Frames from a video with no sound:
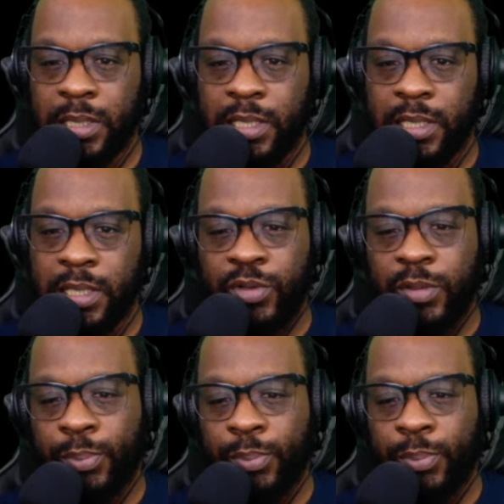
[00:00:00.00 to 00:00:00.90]
It's very
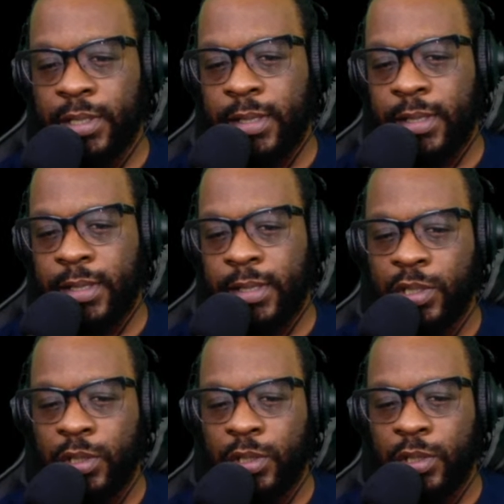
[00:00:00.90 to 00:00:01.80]
important that we
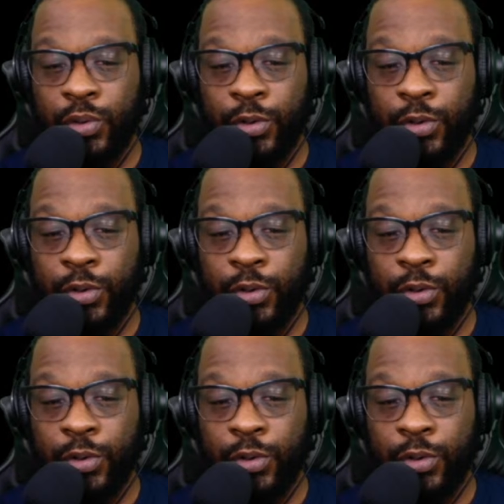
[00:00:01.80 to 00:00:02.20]
learn